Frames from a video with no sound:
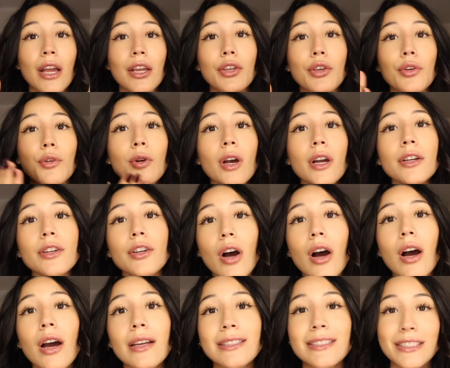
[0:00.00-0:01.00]
You are
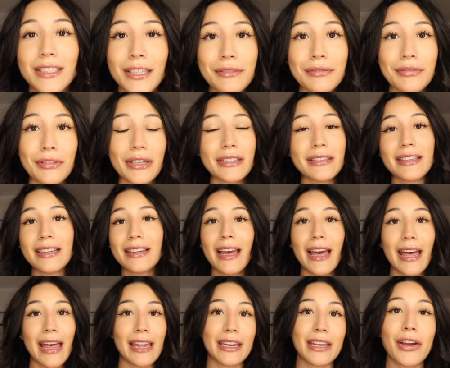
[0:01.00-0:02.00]
not different than
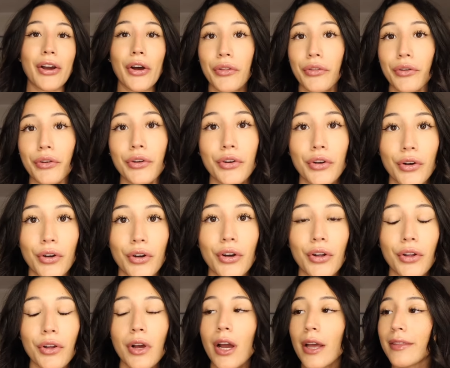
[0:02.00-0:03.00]
any other
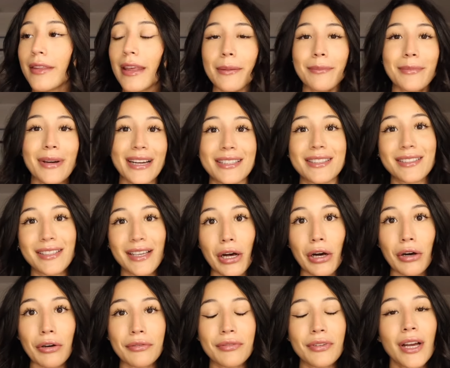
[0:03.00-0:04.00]
girl than
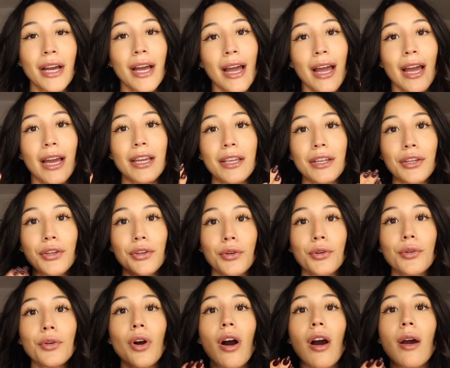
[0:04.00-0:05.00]
myself
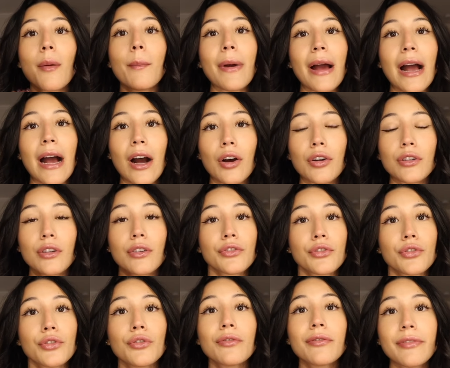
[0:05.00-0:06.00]
you are bound
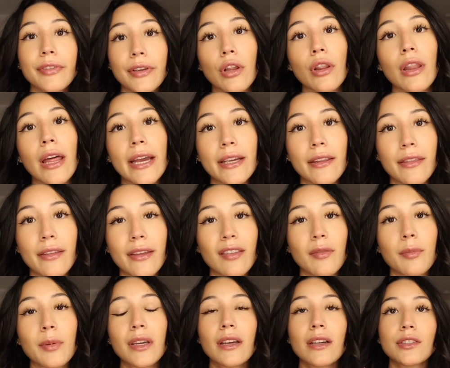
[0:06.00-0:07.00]
to feel like this
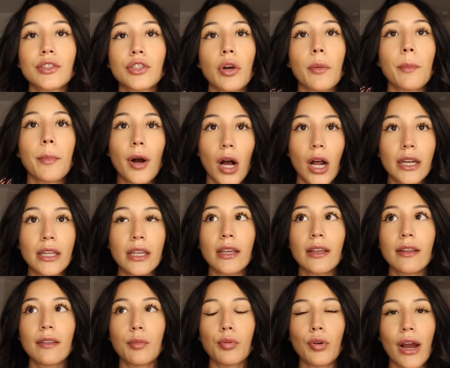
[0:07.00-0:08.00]
because your body
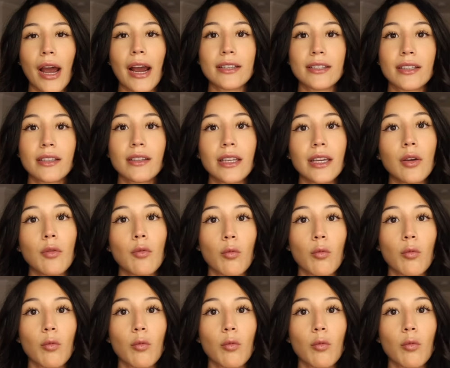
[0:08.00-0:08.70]
is practically